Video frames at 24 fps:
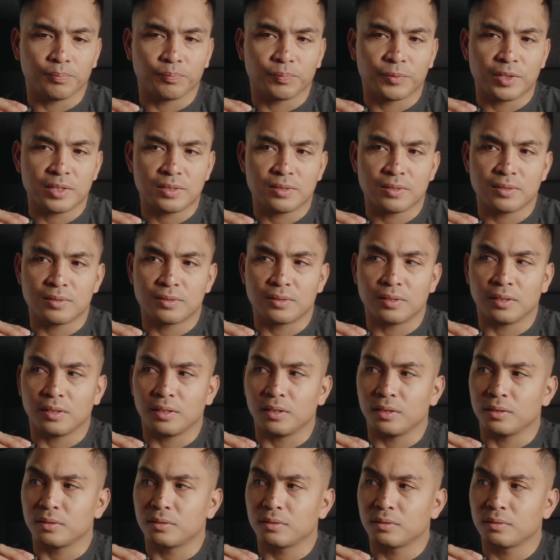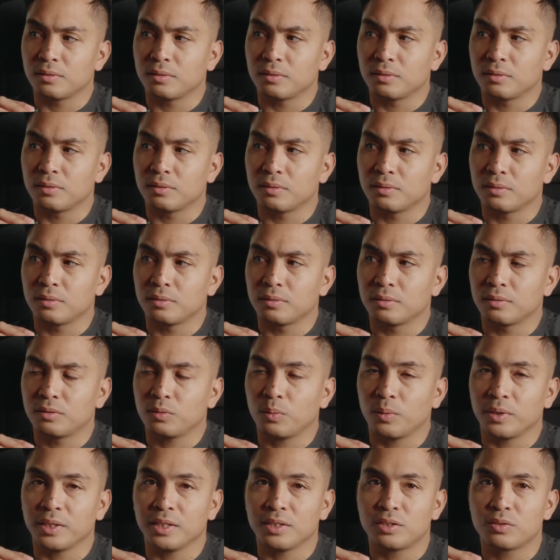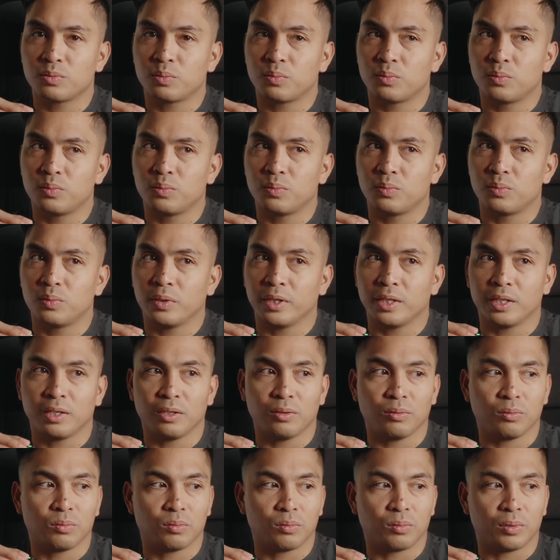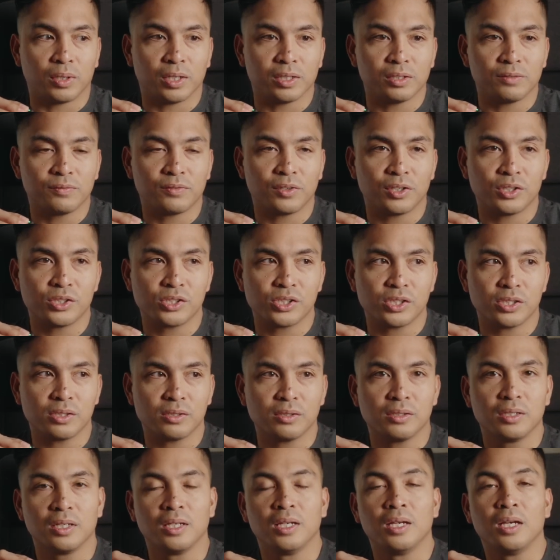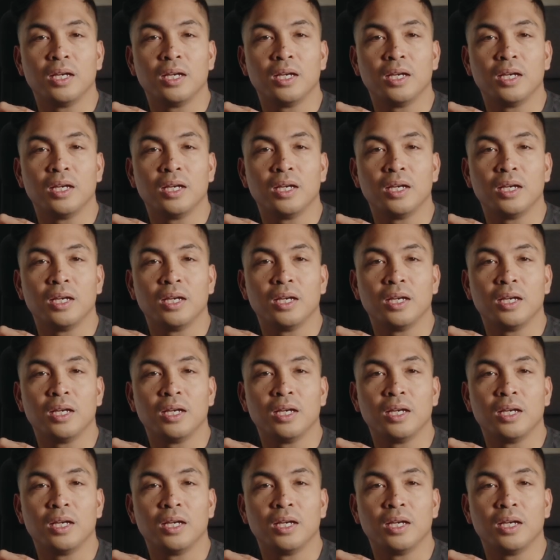This is the 2021 version.